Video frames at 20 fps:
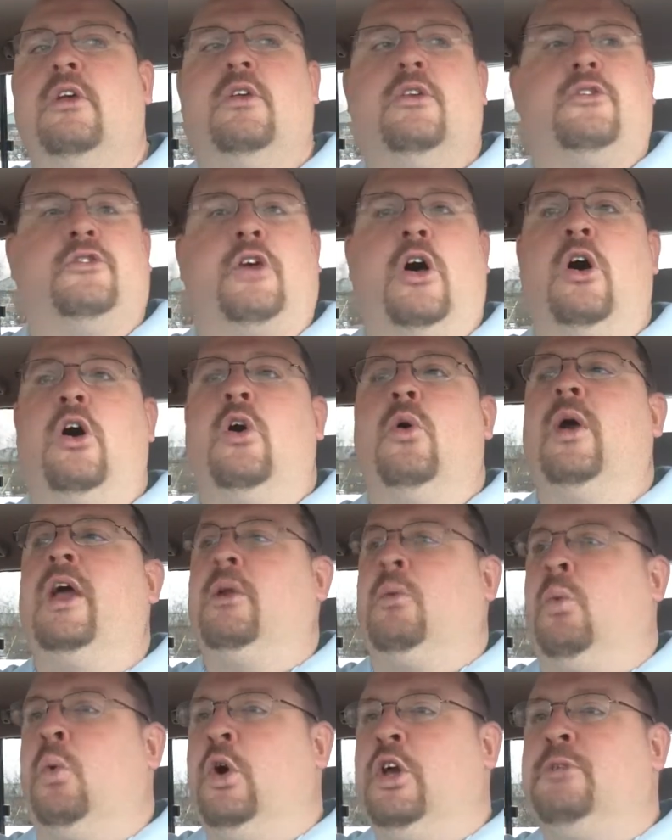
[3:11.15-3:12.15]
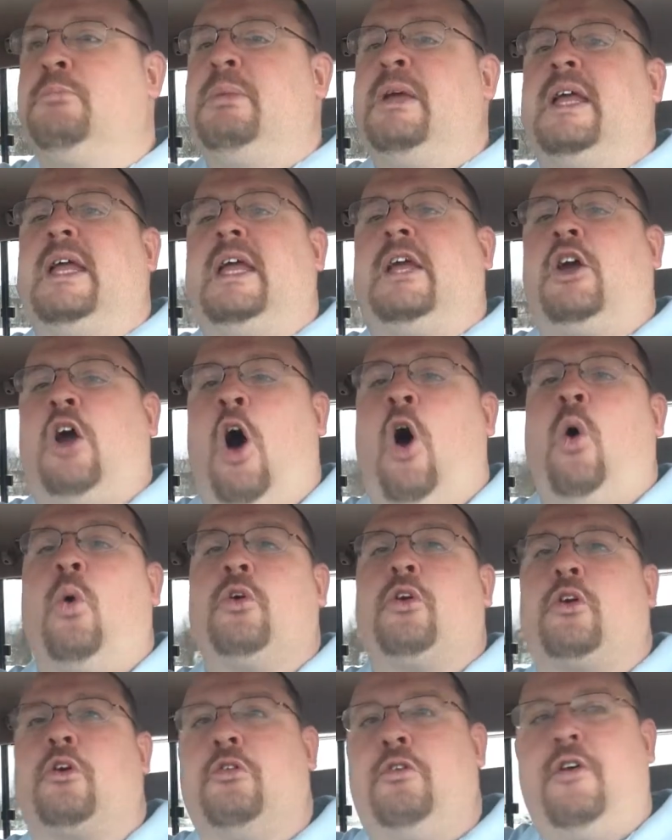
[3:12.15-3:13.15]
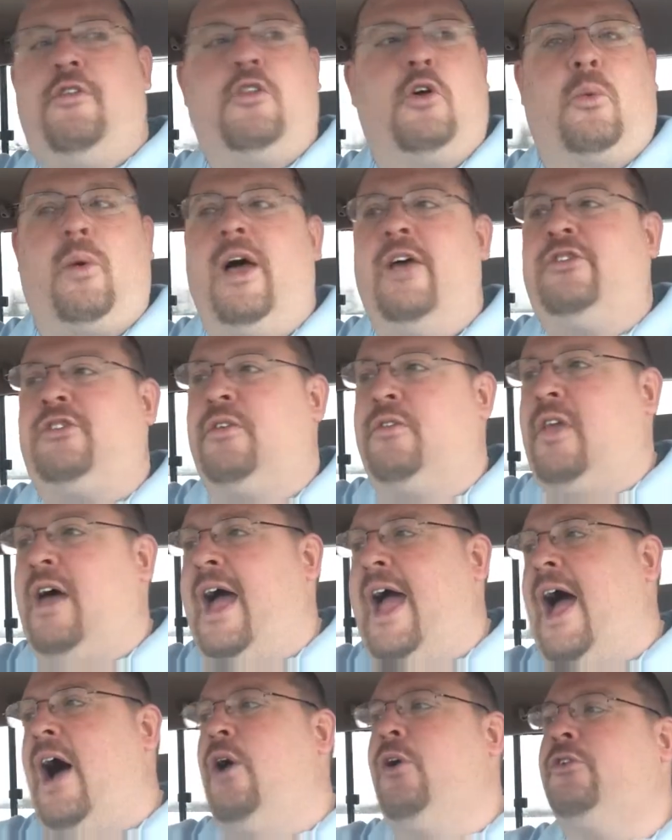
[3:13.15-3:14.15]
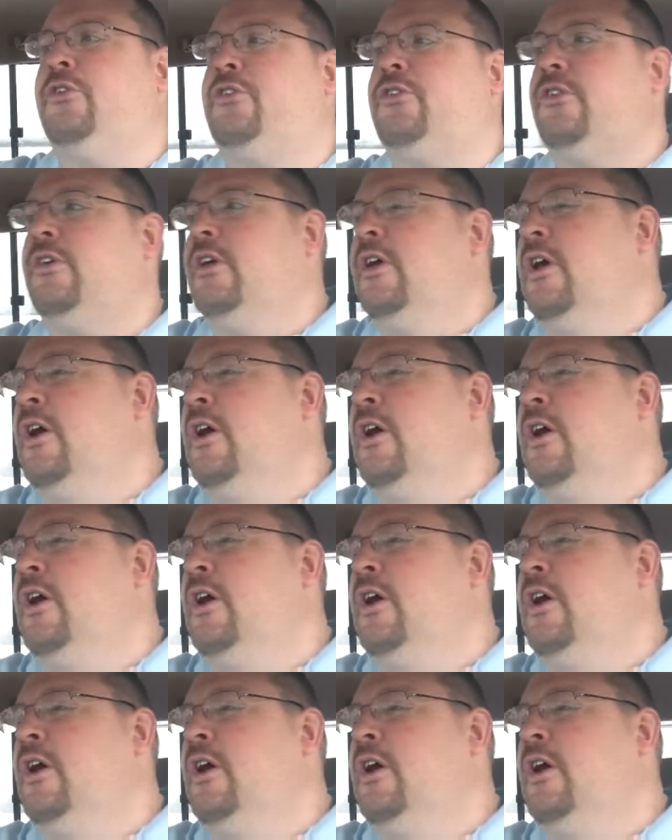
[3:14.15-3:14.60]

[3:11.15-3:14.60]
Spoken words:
so it would be colder than the rest of the house,